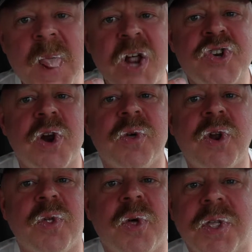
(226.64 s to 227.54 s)
I generally
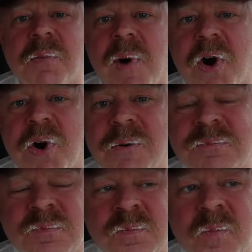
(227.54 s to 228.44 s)
don't look at the monitor
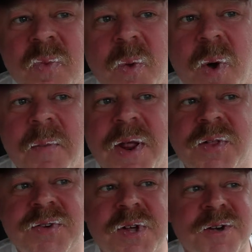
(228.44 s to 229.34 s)
when I'm eating
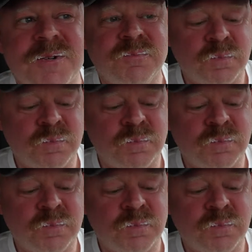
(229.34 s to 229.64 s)
these things.